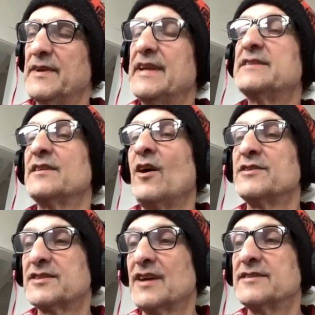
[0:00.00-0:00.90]
And
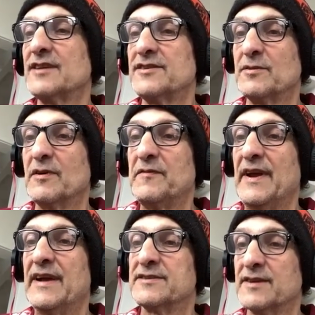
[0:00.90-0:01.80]
Scott's also a
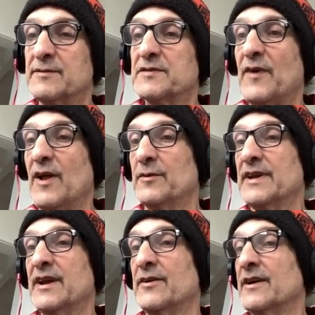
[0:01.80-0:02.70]
fan. So he was following
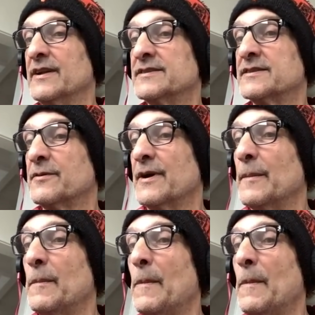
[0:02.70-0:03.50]
Gary on Instagram.